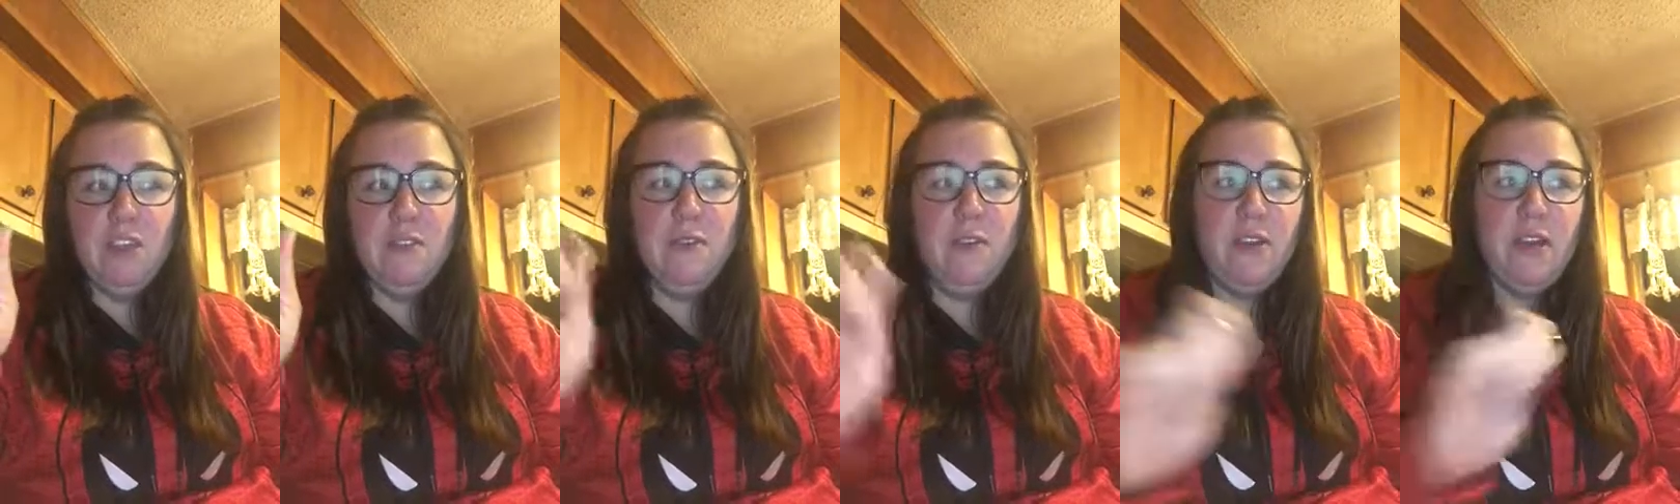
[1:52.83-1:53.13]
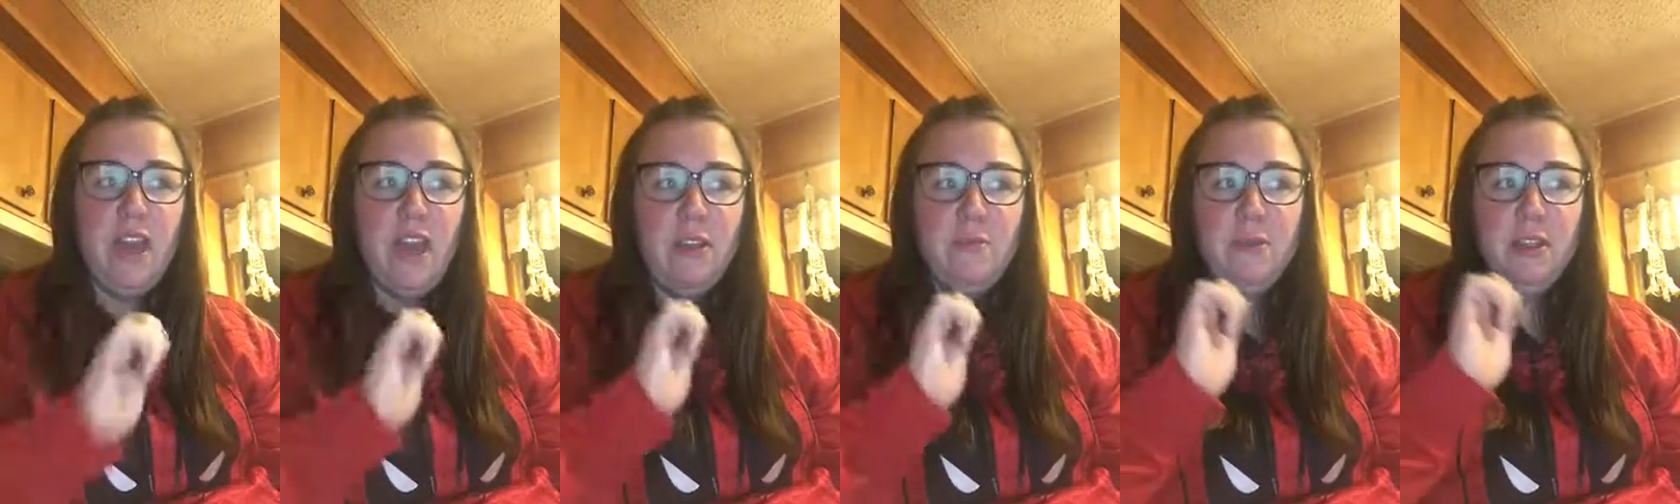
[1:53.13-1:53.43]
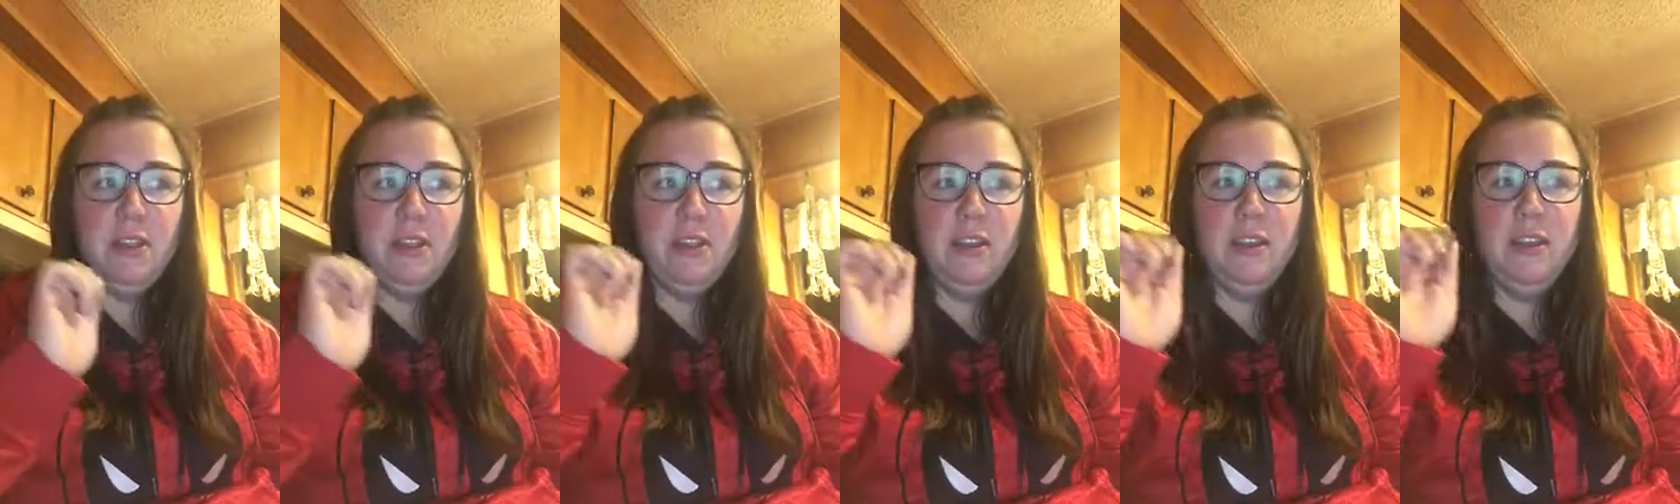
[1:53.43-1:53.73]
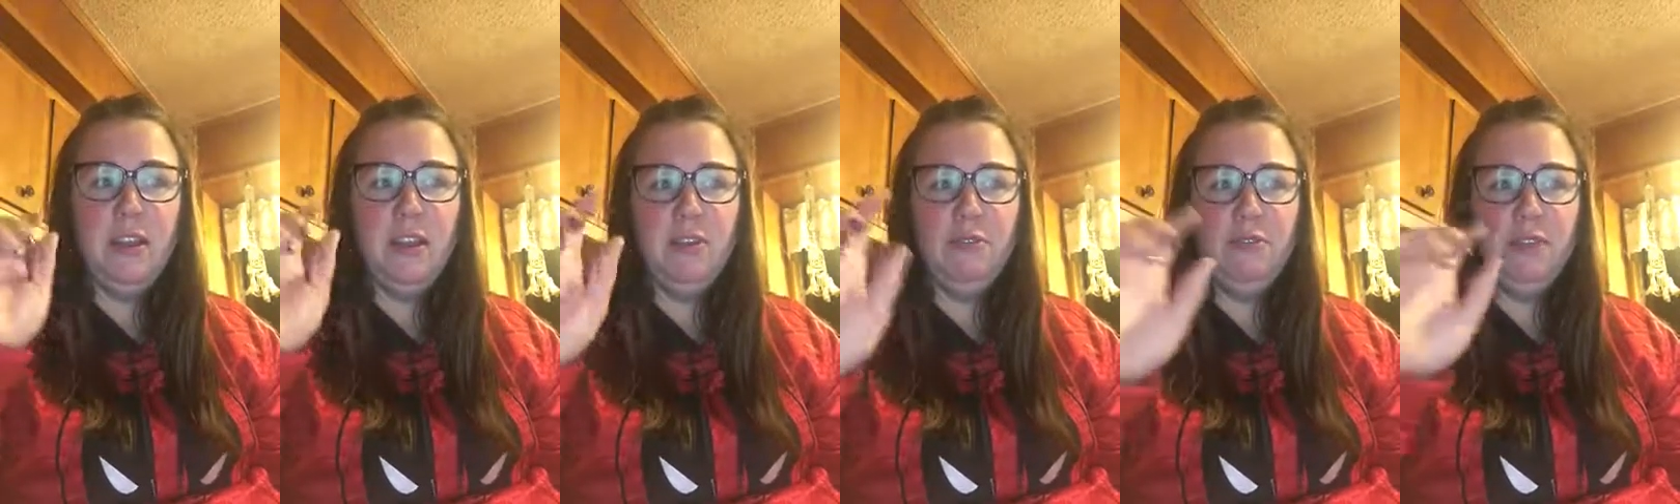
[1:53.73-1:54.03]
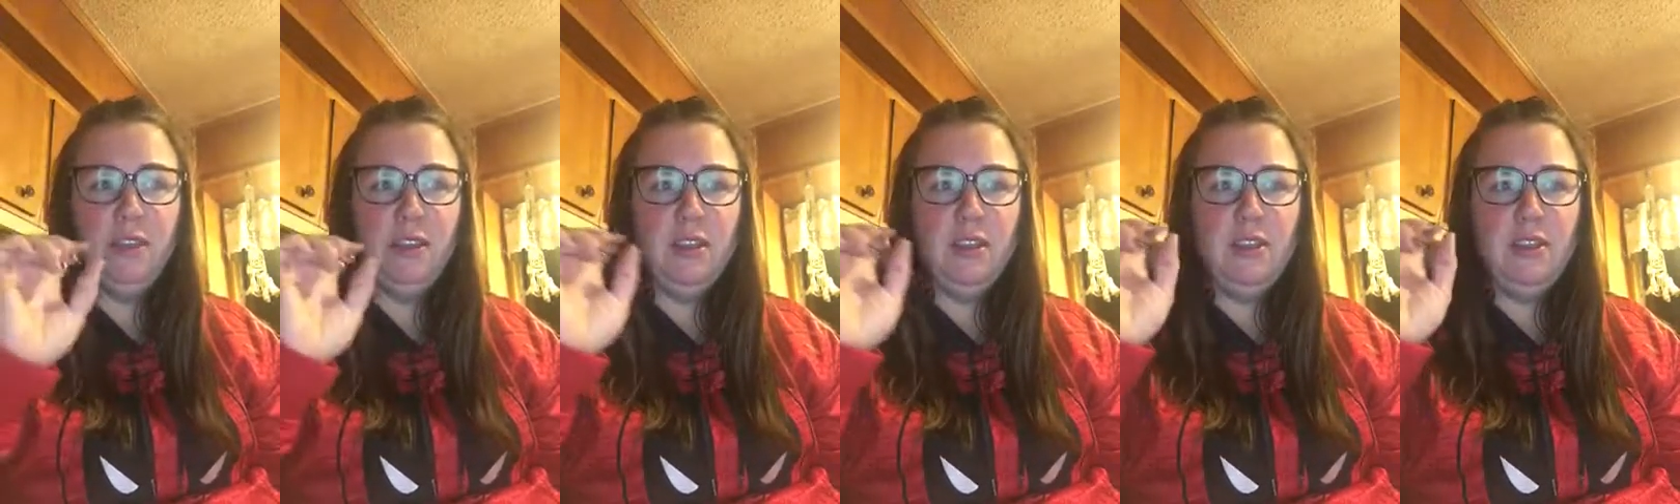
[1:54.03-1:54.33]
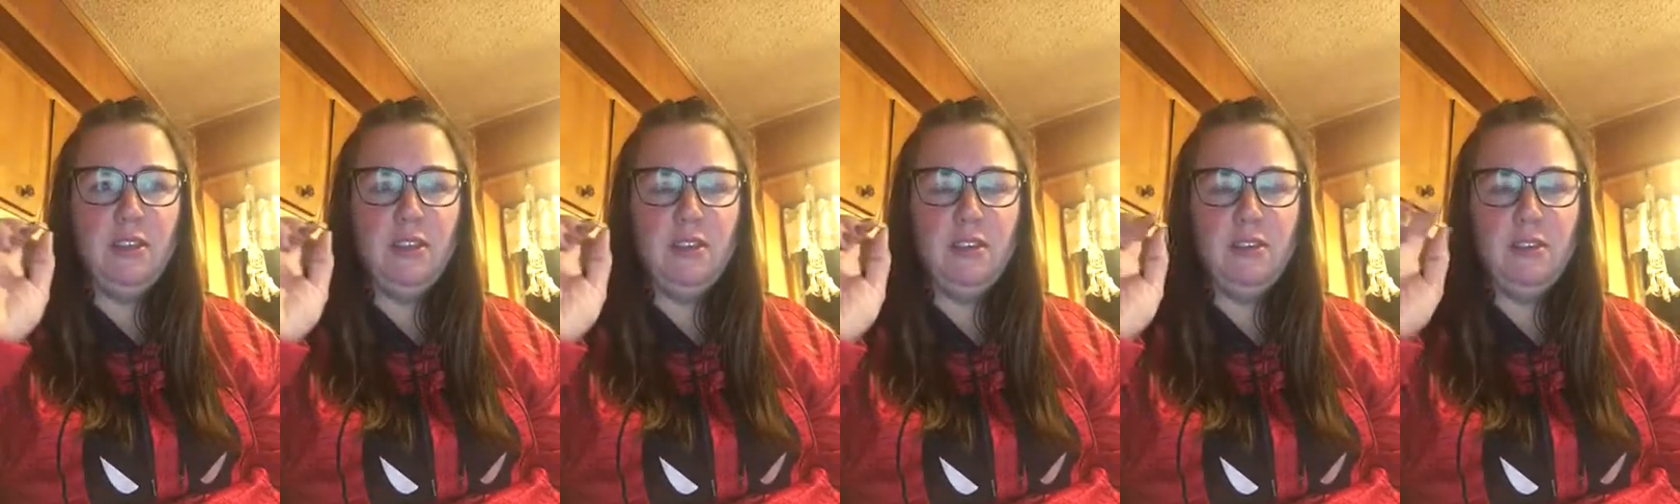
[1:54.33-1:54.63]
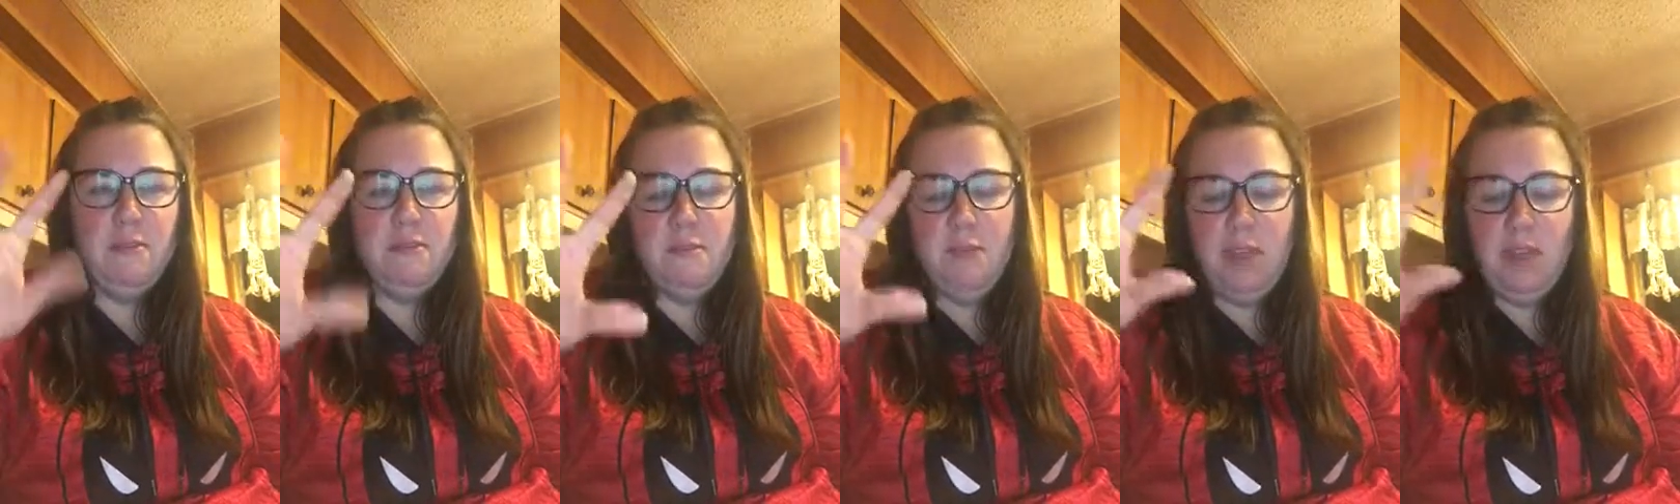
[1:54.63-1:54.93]
the vocabulary and really
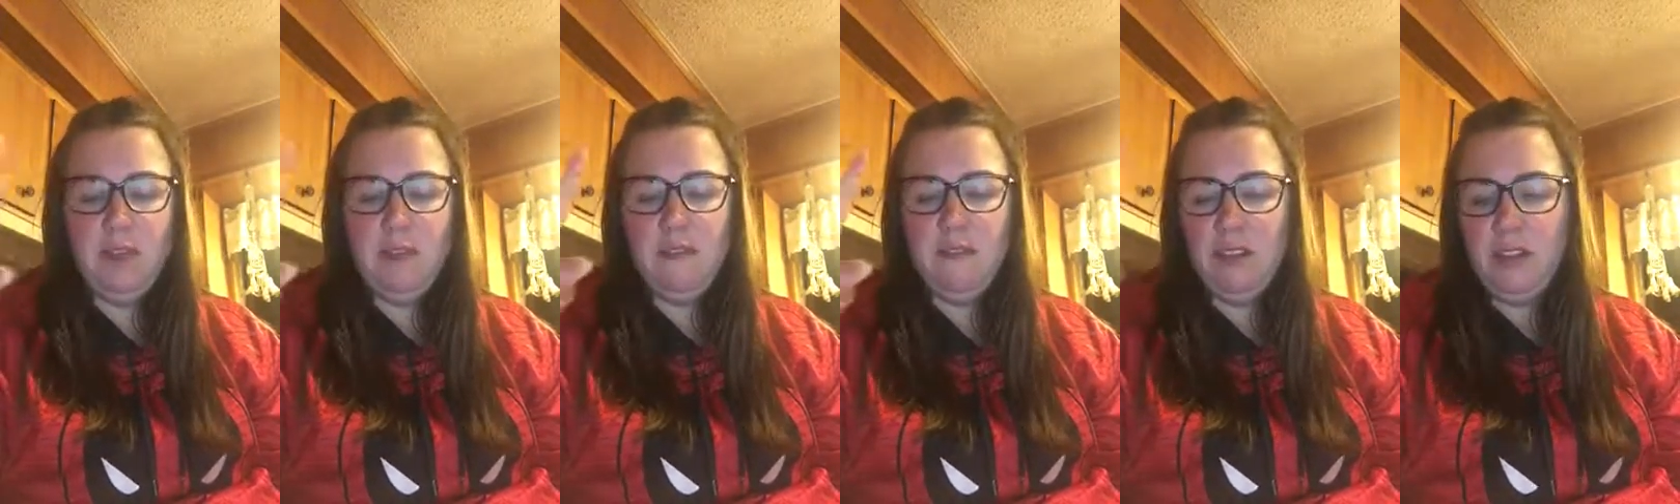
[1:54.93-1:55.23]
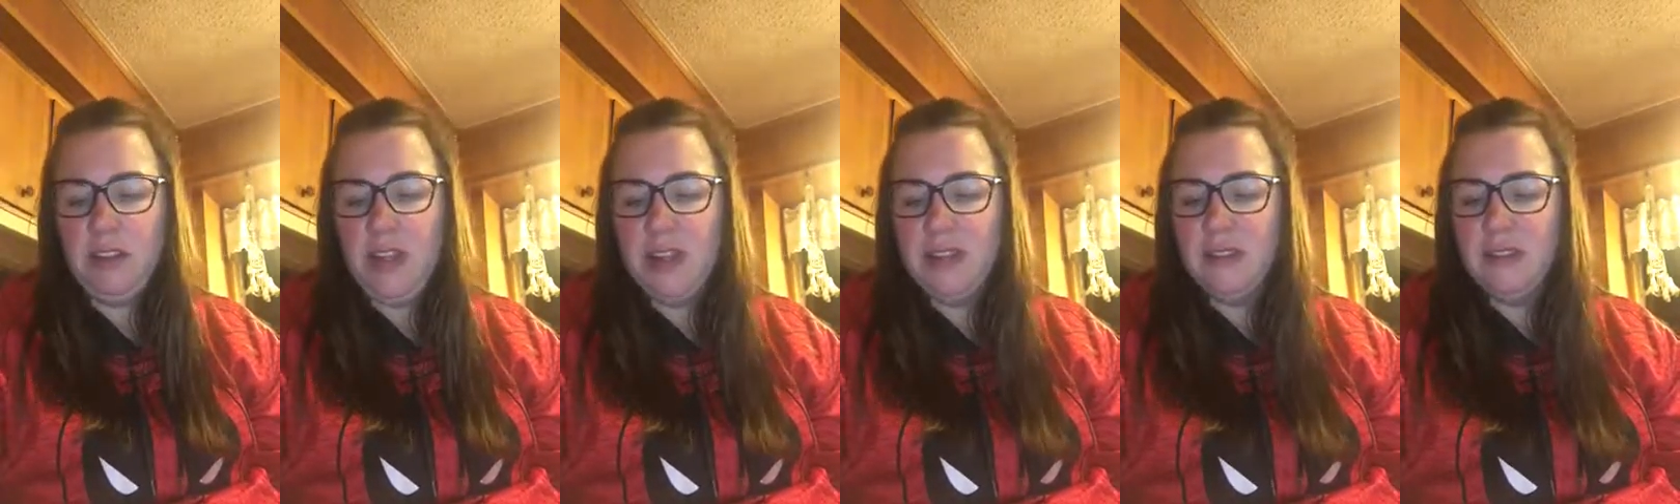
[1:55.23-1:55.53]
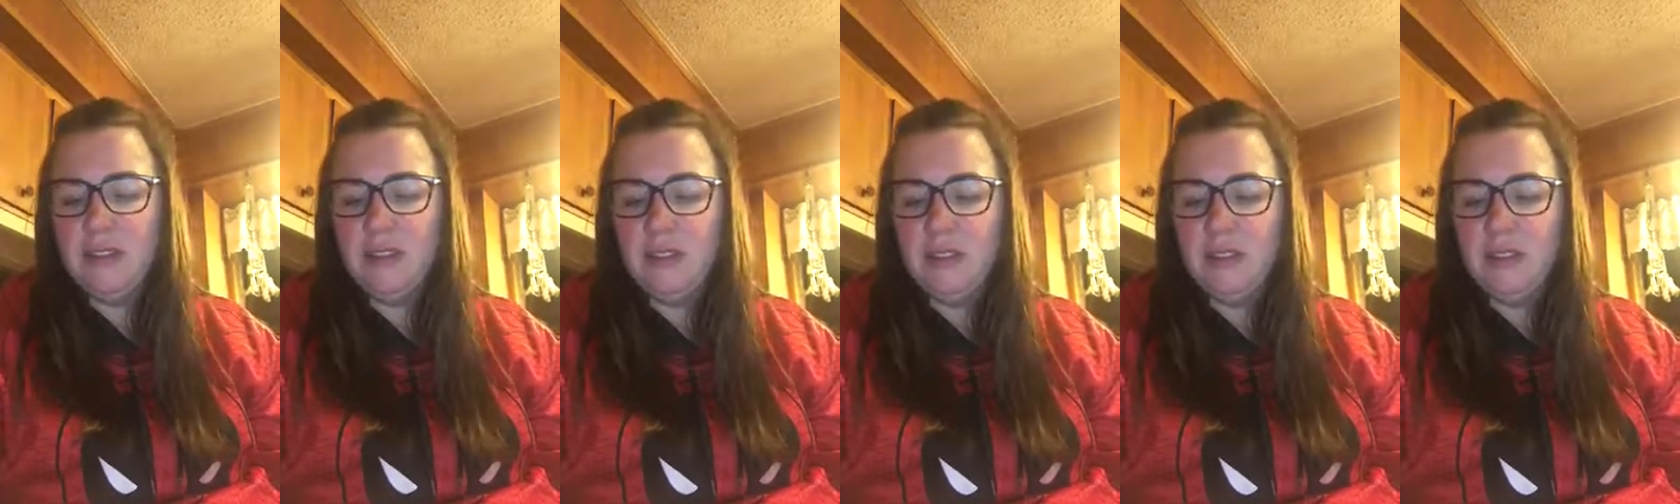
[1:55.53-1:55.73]
the meat of the lesson.